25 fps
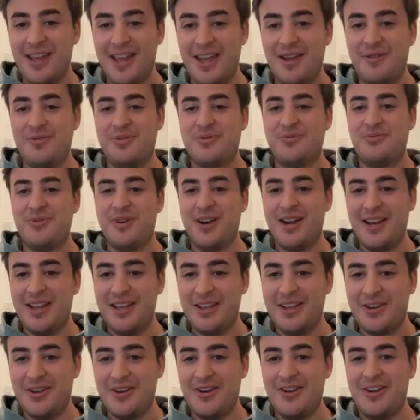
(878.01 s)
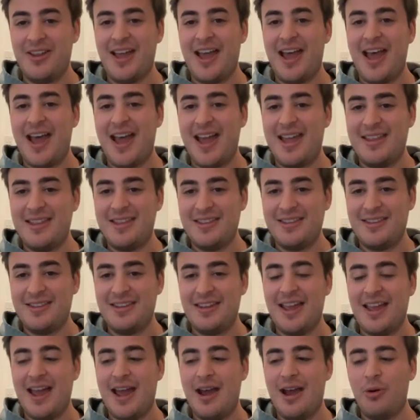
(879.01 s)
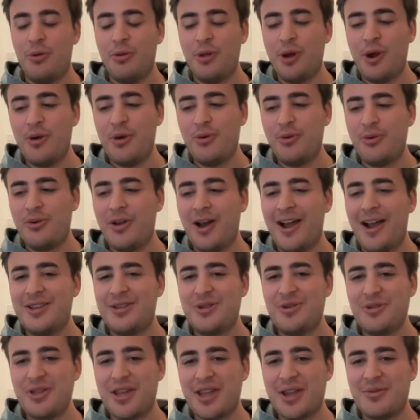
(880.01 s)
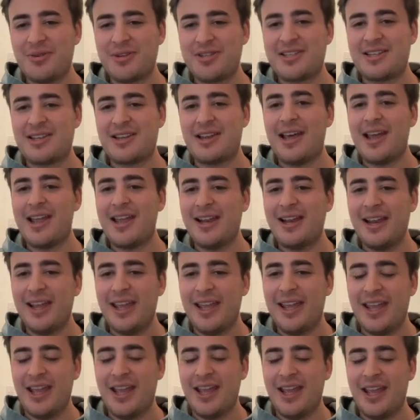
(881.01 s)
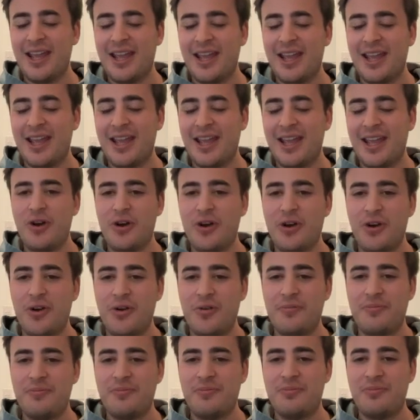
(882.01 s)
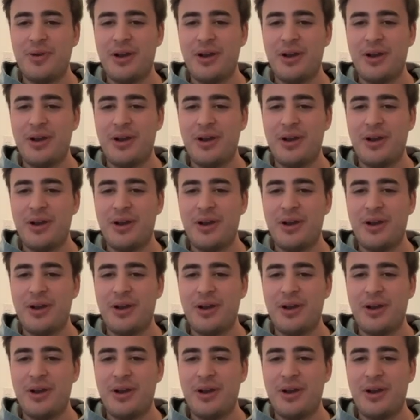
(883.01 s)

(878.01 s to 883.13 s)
It was really good. And yeah, although I do think it was slightly overblown.